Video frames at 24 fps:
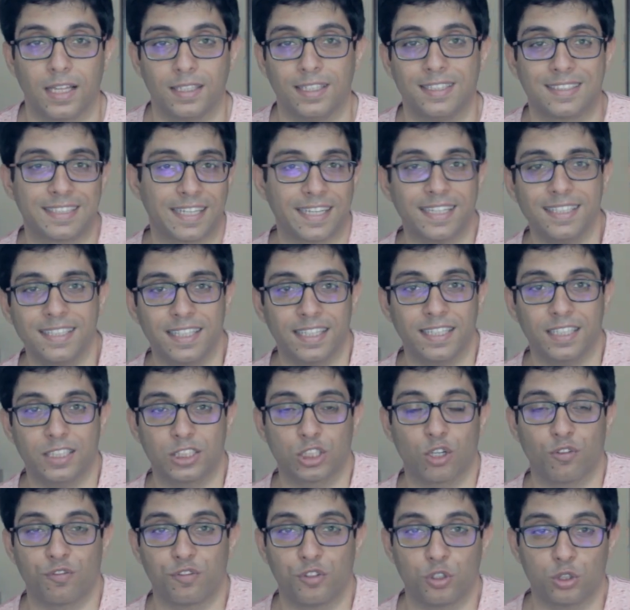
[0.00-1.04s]
The second thing
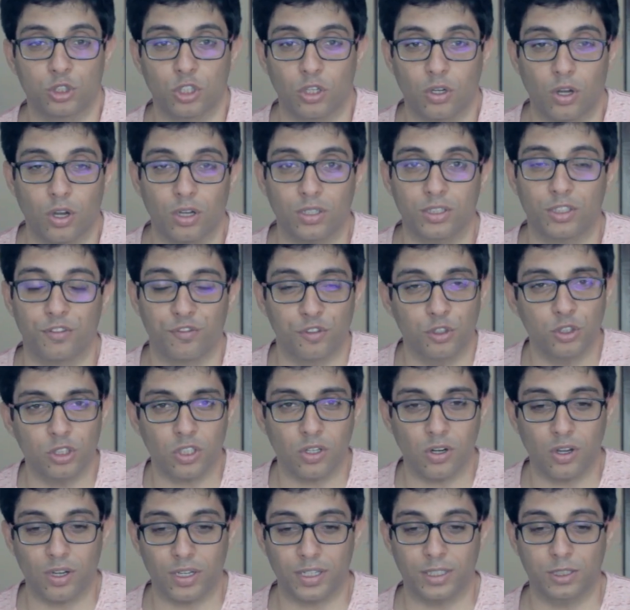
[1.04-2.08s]
is your future log. The future
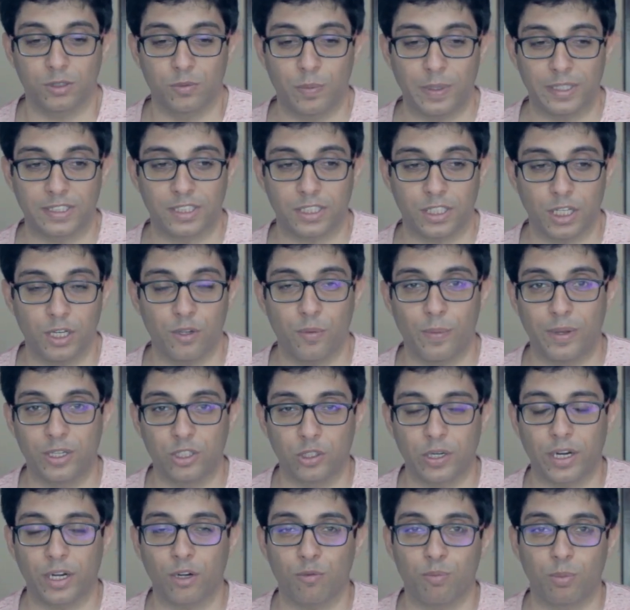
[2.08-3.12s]
log is basically where
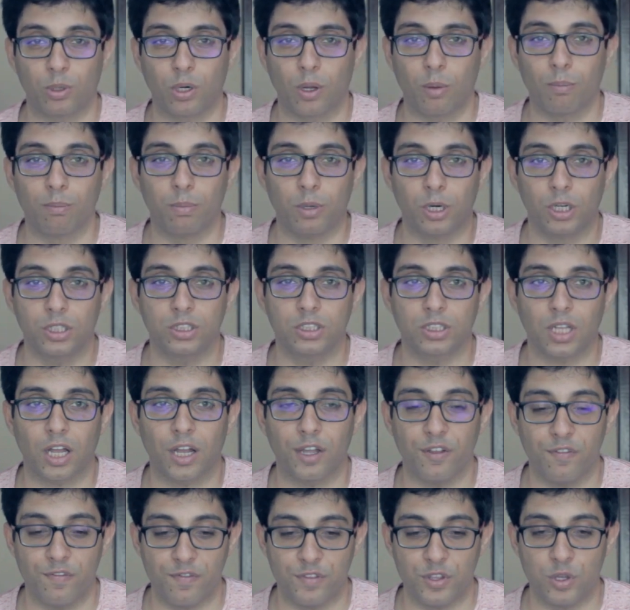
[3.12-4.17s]
you kind of put a bird's
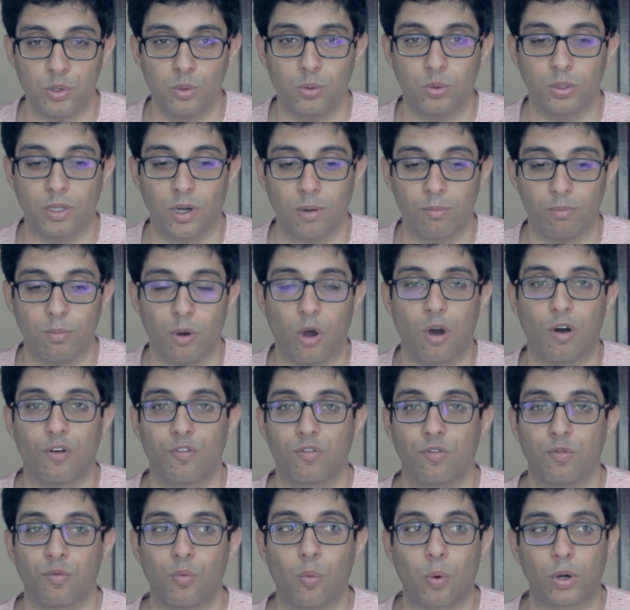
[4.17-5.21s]
eye view dump of
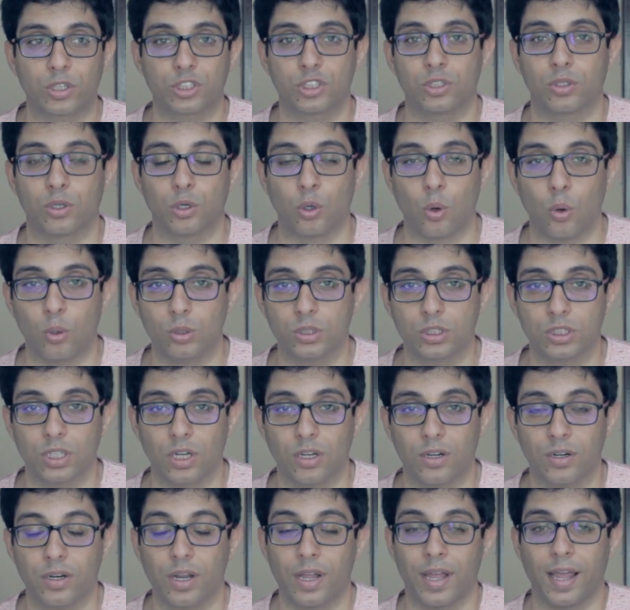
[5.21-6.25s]
what your goals
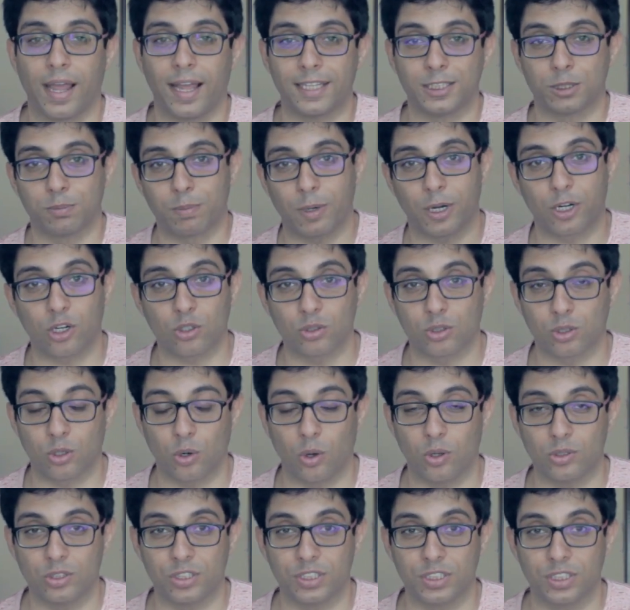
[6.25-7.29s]
are and spread out
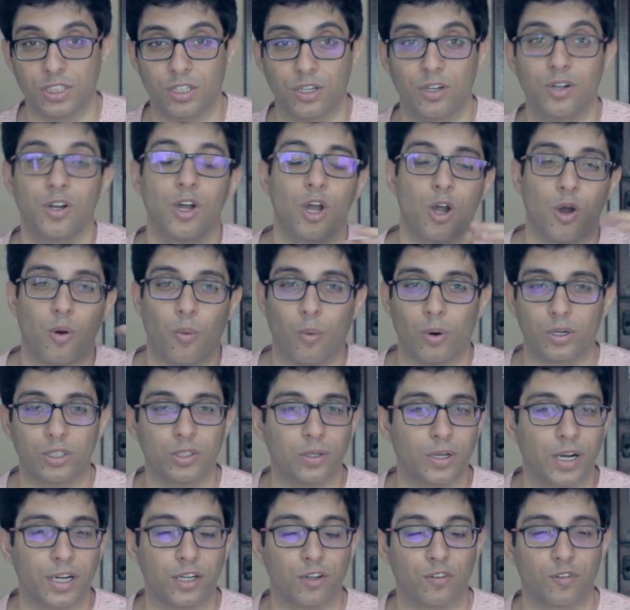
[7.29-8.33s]
throughout the year, what
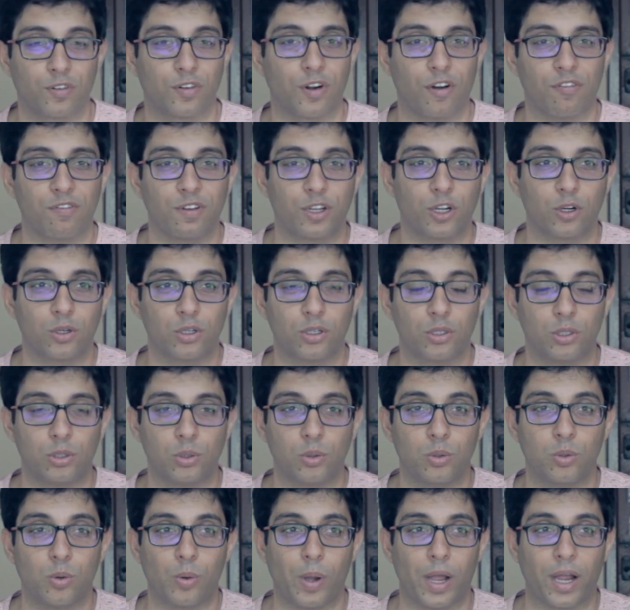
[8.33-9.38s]
you're kind of roughly going to
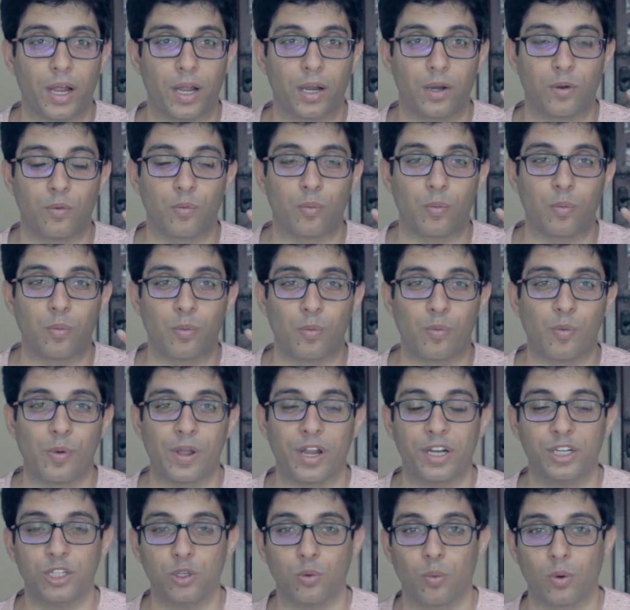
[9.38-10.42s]
do and
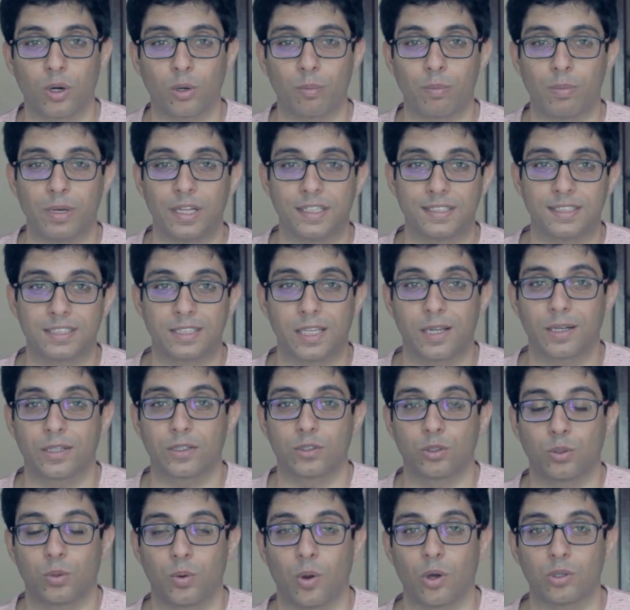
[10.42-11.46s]
where do you want to place that
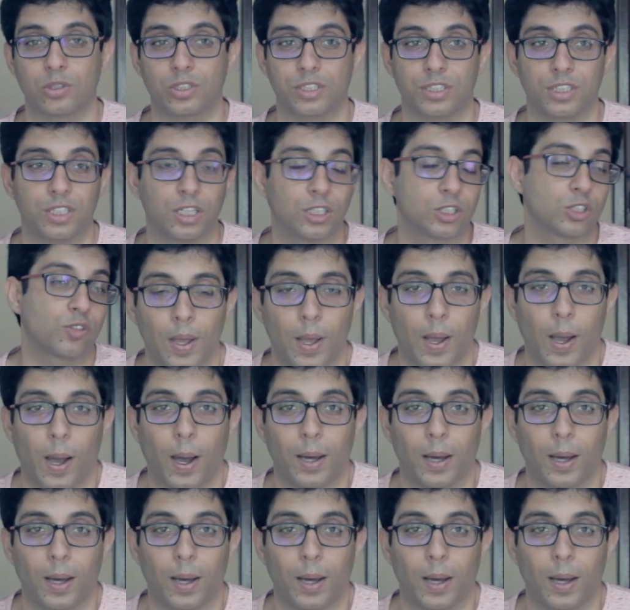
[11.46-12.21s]
throughout the years.